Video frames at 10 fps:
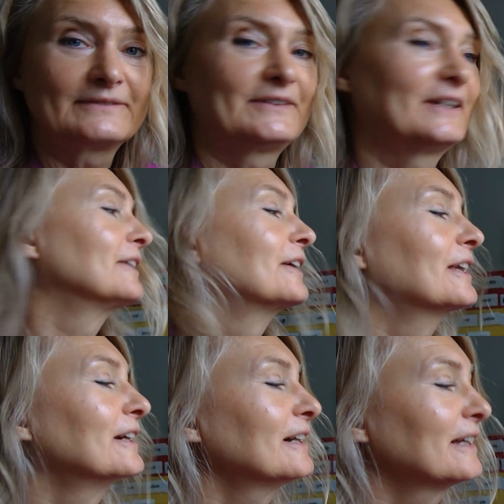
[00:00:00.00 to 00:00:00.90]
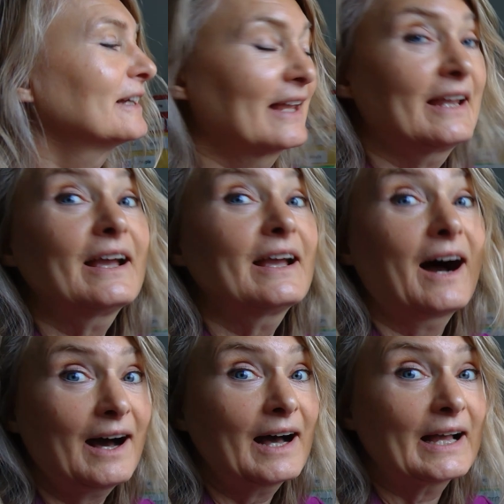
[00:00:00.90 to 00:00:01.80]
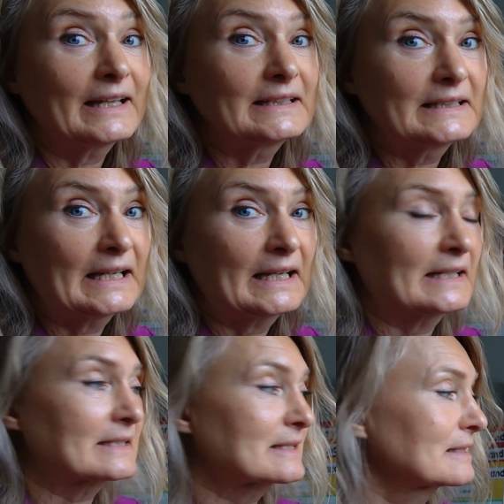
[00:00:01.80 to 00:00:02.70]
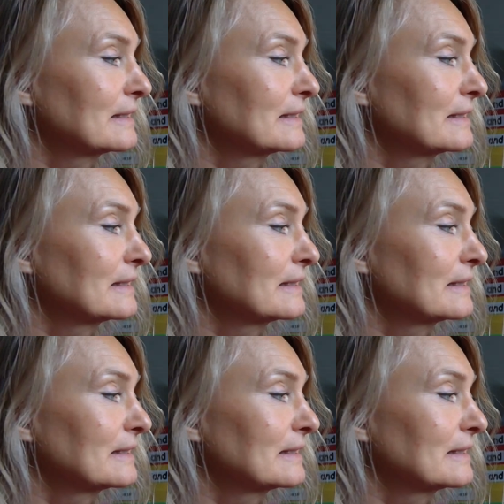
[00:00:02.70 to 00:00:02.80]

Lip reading: Very good. They hide, yes.